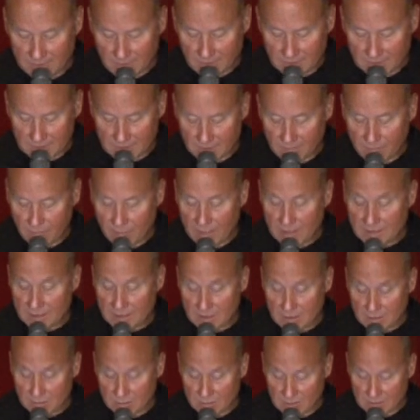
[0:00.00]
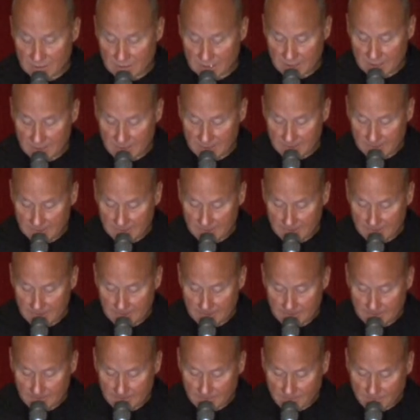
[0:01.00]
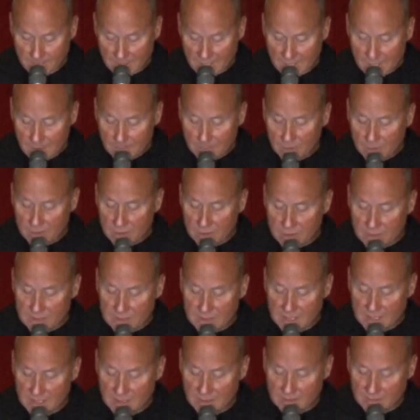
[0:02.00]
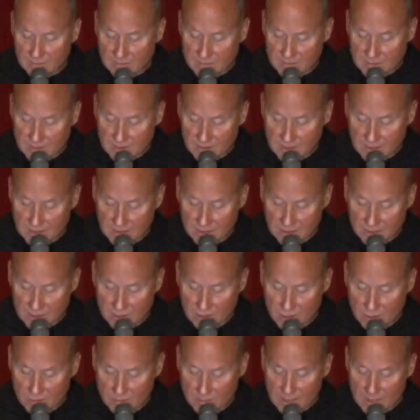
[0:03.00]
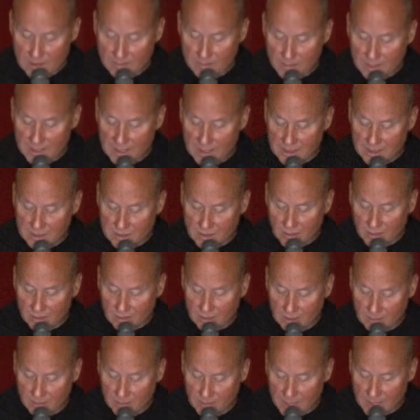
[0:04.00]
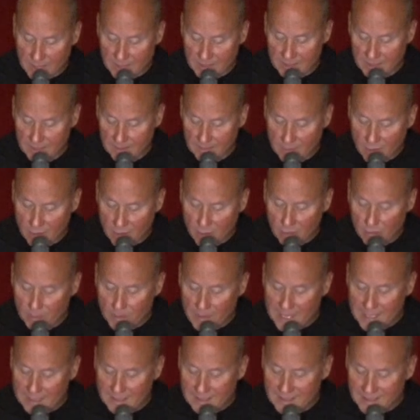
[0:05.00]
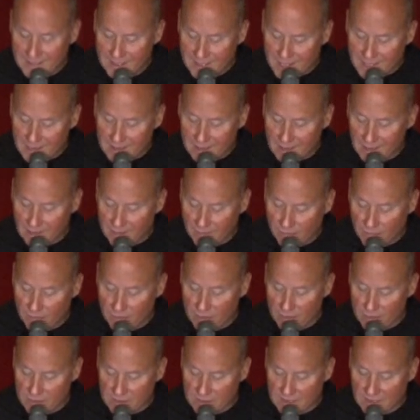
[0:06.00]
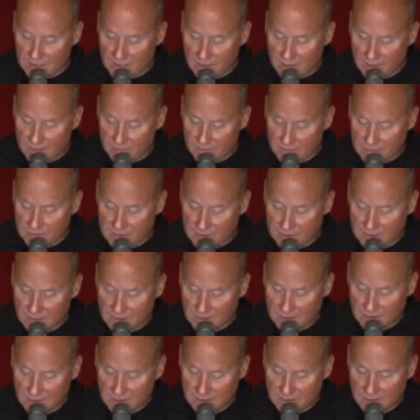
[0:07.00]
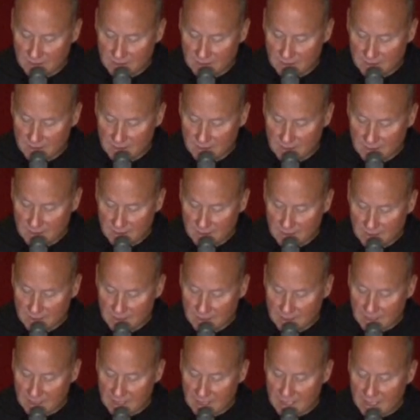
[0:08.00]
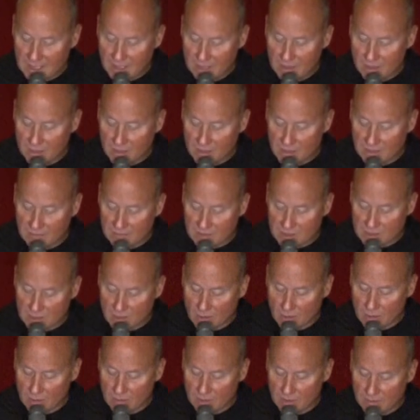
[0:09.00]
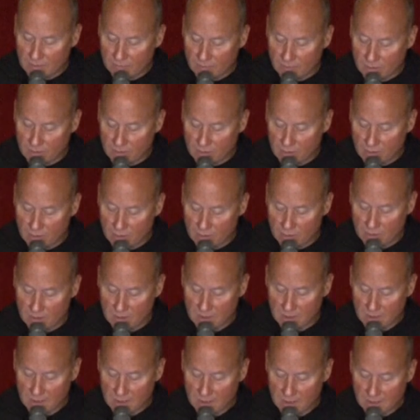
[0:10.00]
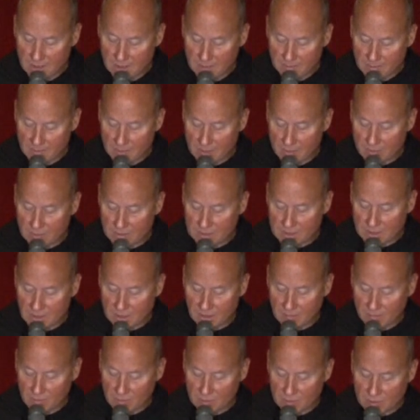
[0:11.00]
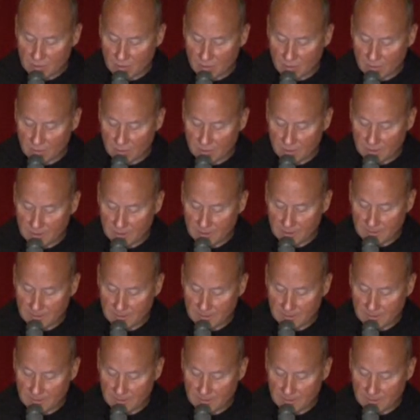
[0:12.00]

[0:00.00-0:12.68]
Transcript: St. Francis would say, Humble yourselves that you may be exalted by him. Hold back nothing for yourselves, that he who gives totally for you may receive you totally.